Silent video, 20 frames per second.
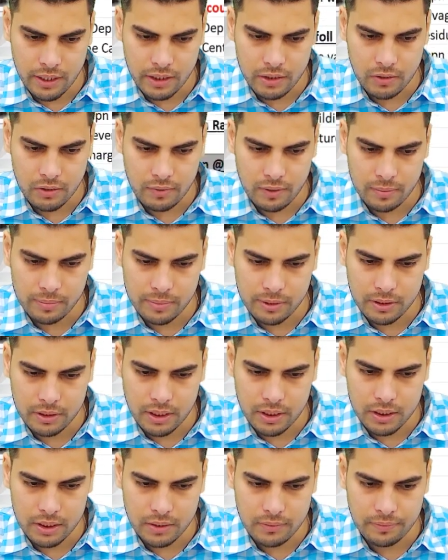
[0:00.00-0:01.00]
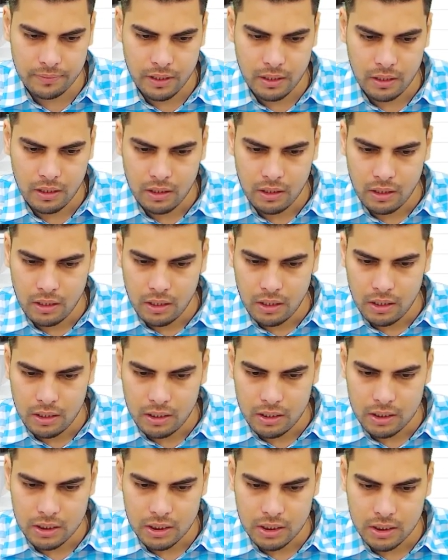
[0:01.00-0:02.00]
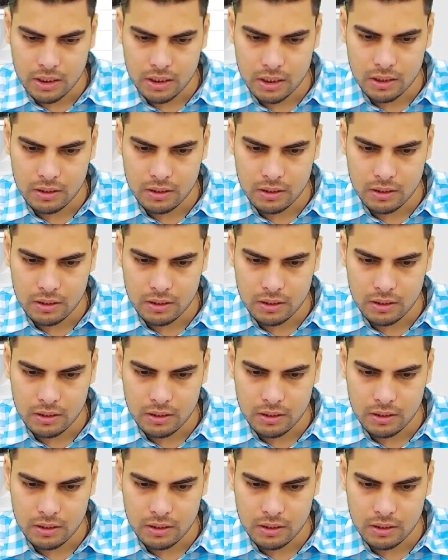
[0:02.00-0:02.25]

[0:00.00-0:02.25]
of depreciation. It is,